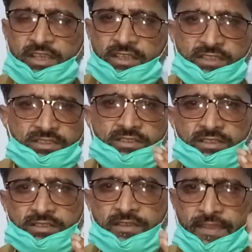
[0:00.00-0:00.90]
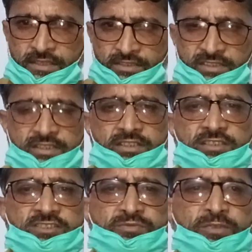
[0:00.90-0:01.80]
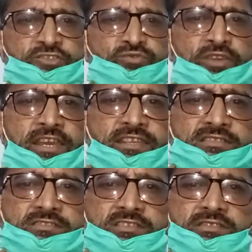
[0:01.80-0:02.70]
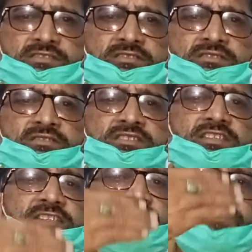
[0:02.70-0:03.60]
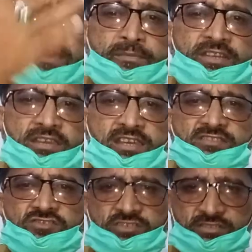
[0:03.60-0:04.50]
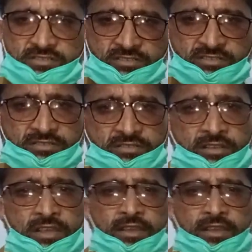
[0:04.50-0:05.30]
Here there is masculine gender, there is feminine gender,